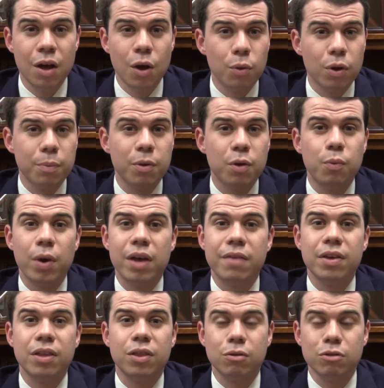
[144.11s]
We'll be
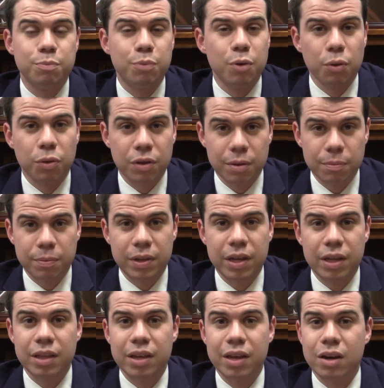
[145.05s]
waiving those both
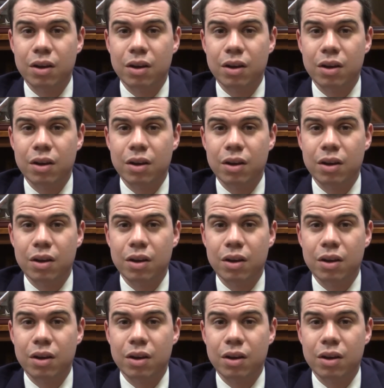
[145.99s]
completely,